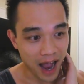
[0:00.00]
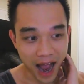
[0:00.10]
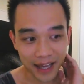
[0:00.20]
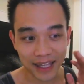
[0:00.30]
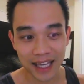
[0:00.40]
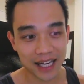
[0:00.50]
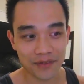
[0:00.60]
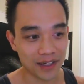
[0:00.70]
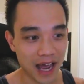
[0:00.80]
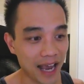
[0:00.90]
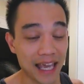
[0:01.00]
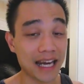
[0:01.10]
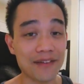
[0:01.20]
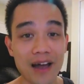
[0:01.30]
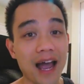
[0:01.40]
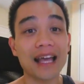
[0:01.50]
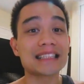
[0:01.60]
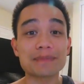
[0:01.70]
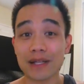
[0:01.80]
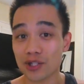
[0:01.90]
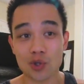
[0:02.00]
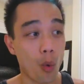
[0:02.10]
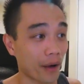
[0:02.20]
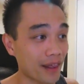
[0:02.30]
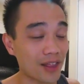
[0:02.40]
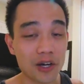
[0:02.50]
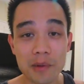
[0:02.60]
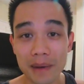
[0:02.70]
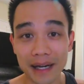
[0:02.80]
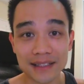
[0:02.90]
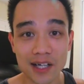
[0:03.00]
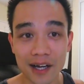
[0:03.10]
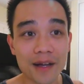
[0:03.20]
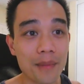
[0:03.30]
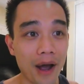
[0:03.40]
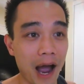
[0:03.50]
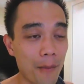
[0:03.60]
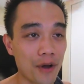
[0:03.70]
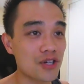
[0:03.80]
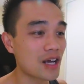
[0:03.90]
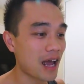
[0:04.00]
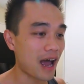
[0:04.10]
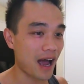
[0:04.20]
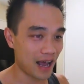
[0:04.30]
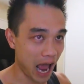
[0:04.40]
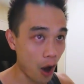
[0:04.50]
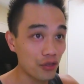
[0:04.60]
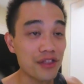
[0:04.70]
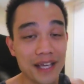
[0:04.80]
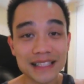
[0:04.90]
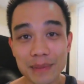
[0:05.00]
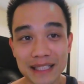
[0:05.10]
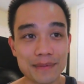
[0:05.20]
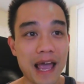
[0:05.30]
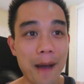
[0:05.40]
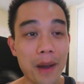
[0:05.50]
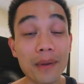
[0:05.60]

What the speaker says: I can spend 20, 30 minutes talking about how this makes me happy.